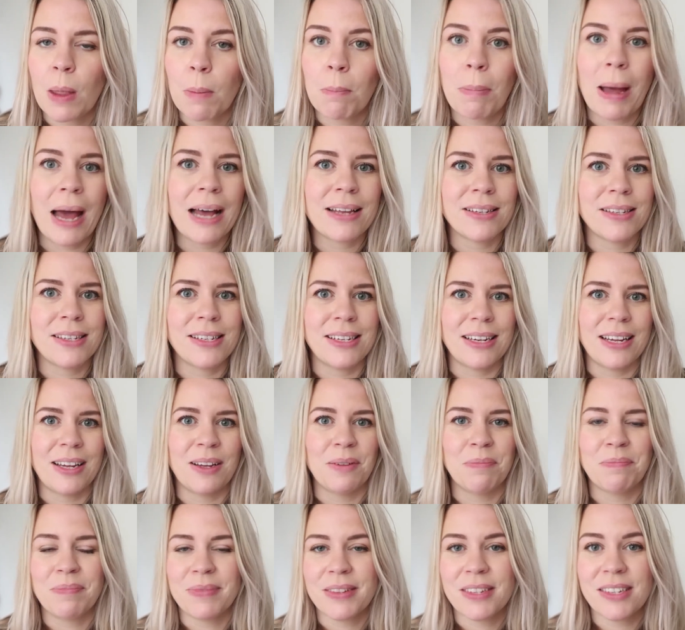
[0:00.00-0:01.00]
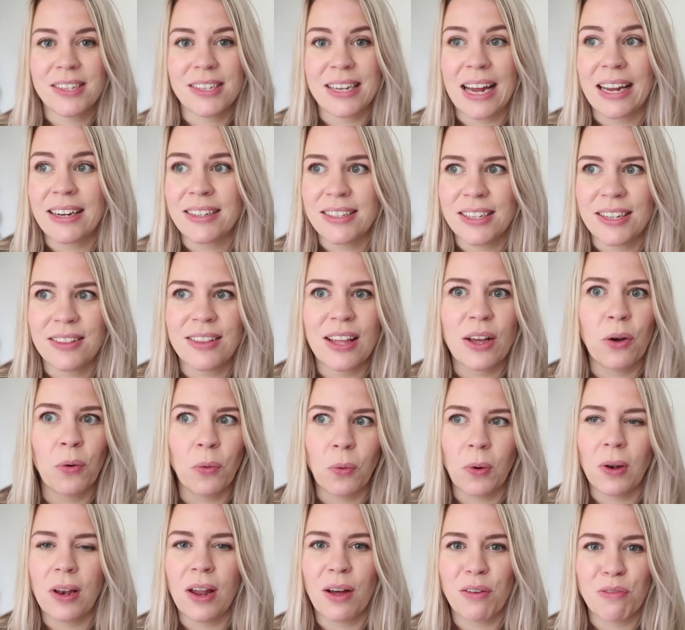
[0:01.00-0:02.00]
pasta, standard, they
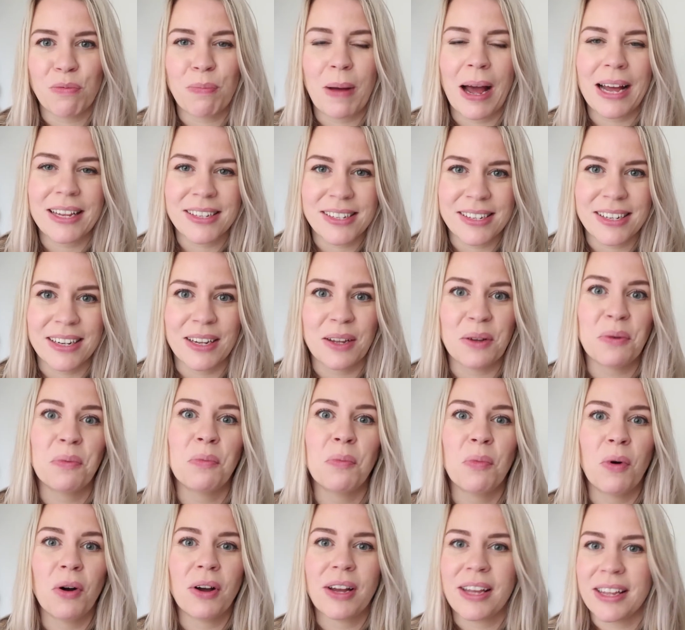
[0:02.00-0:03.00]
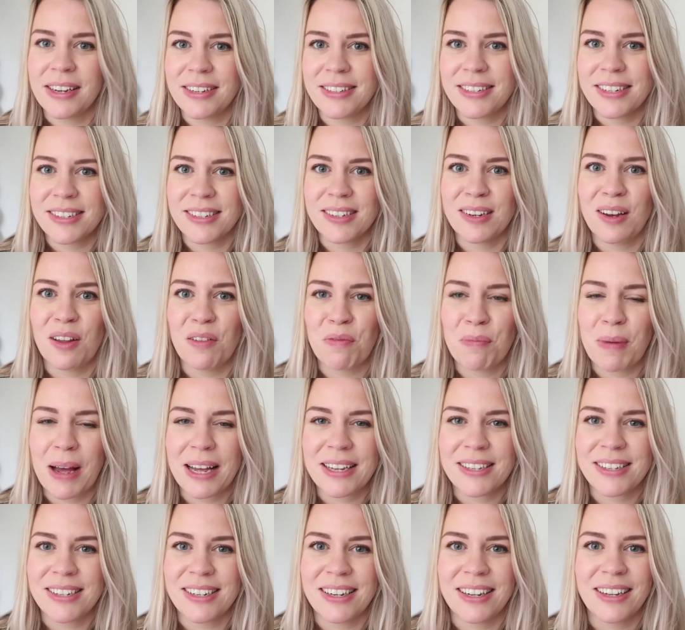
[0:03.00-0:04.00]
all love pasta. What kid doesn't love
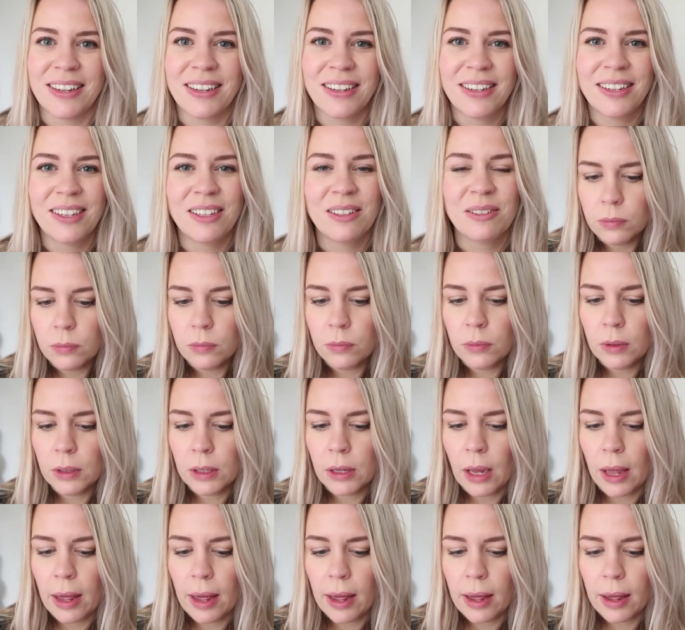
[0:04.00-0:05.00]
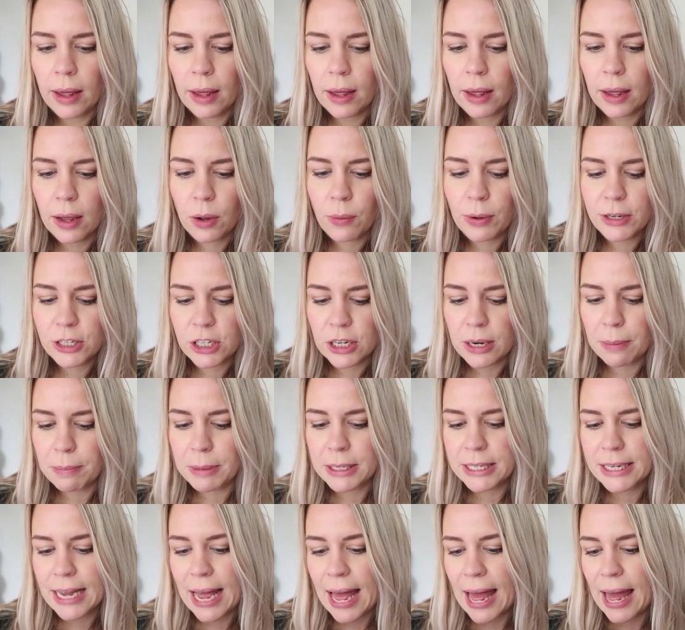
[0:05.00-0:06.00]
pasta? Question
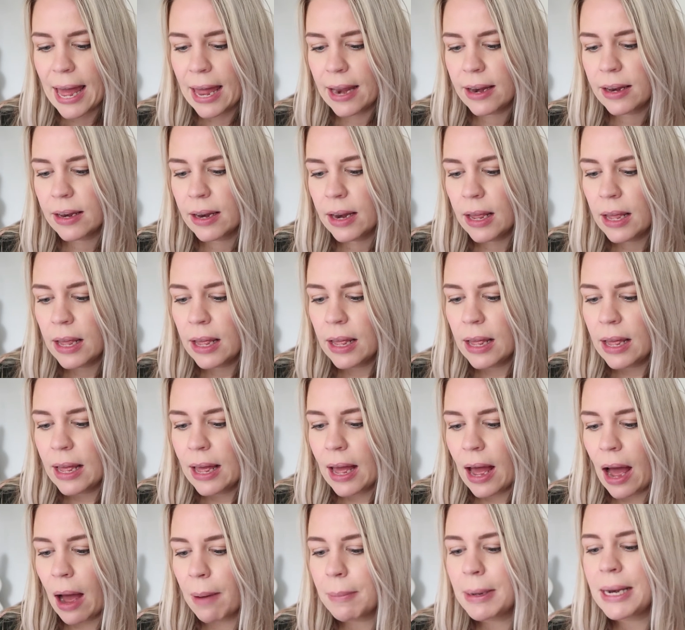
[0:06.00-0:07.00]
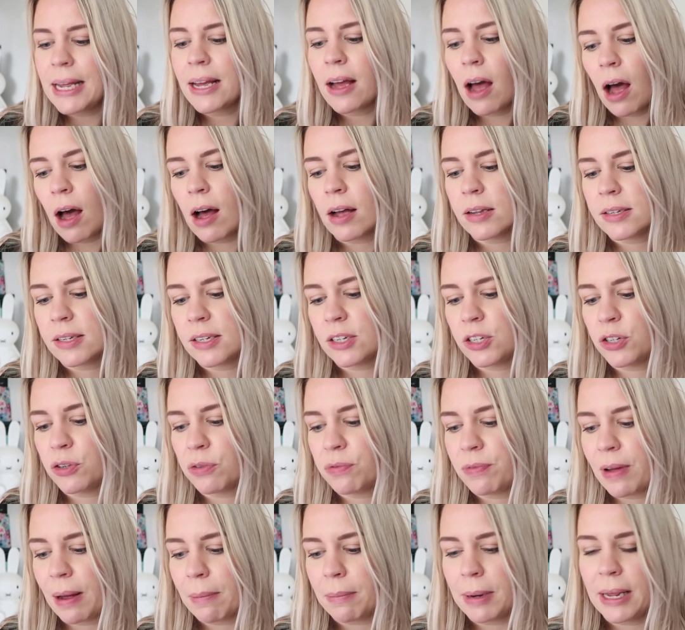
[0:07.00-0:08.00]
number 10, how many cars does
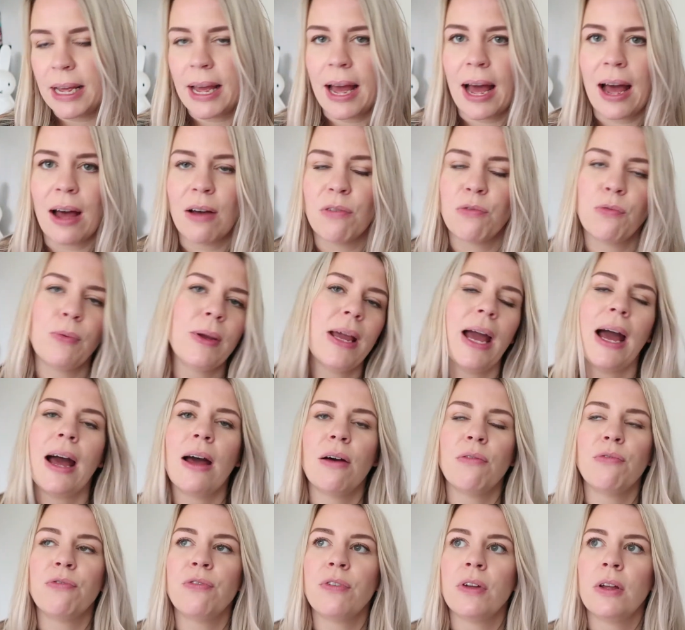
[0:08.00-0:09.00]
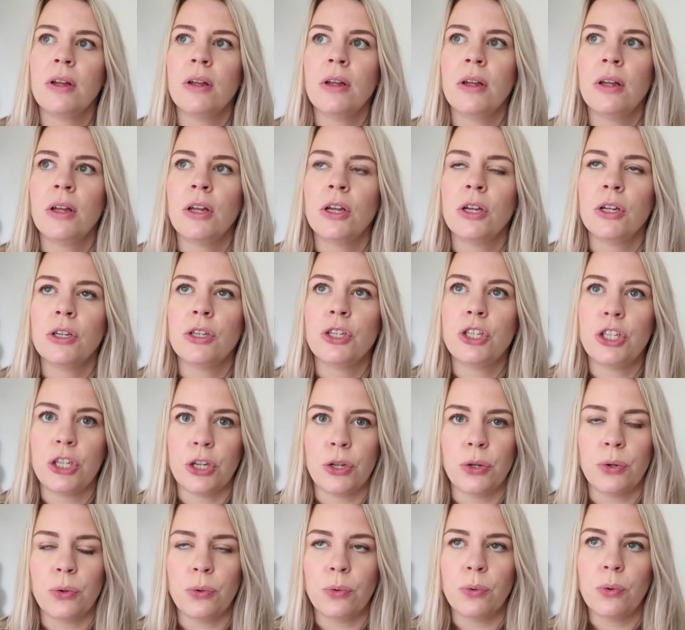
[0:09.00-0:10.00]
your family have? We have
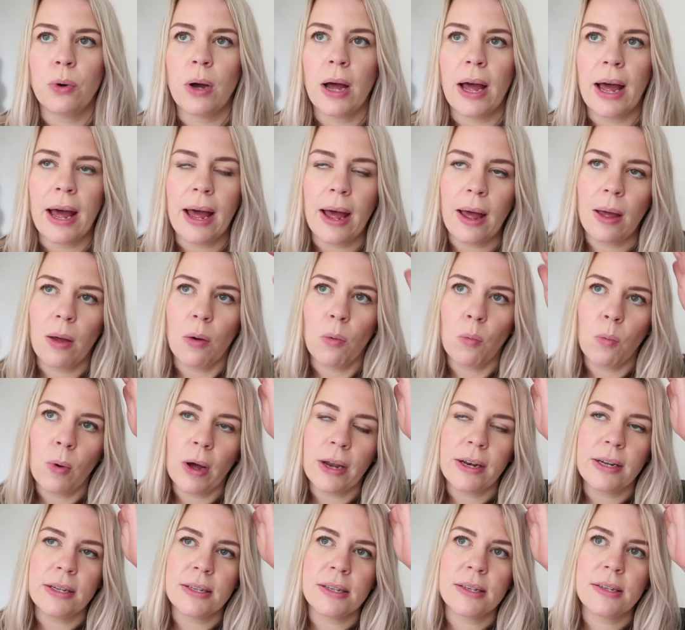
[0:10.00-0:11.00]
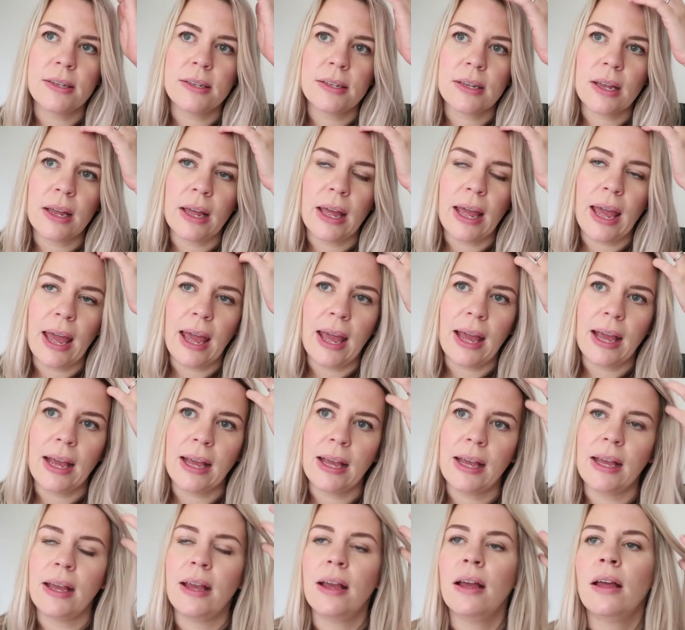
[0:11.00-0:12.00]
2. One is
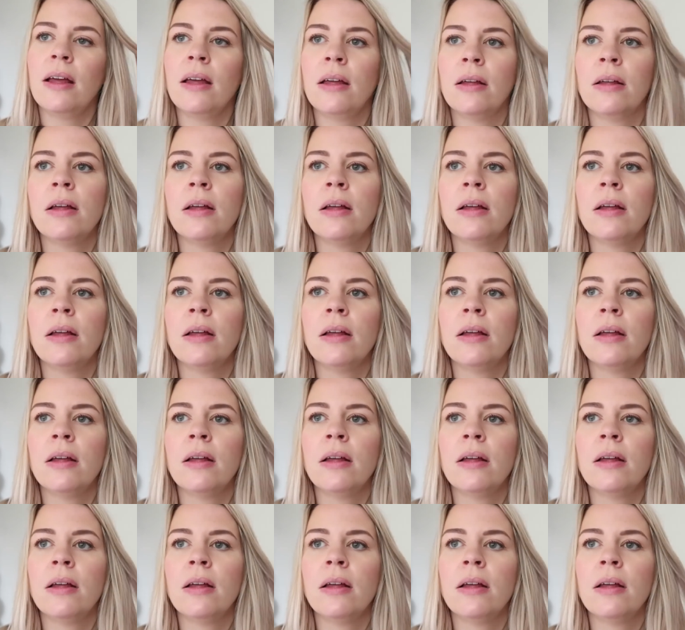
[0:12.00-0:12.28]
a